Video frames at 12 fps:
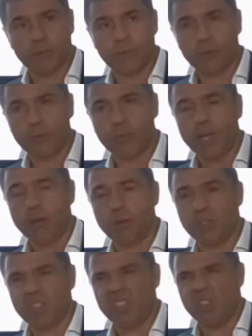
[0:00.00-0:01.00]
for today, which
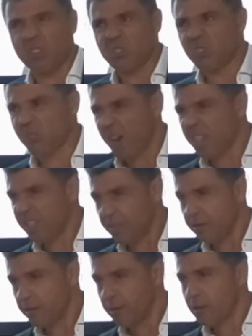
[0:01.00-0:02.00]
is deconstructing
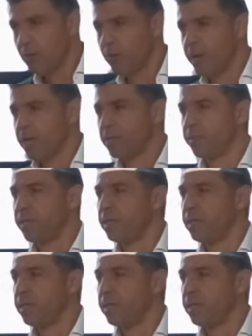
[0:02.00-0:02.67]
what has been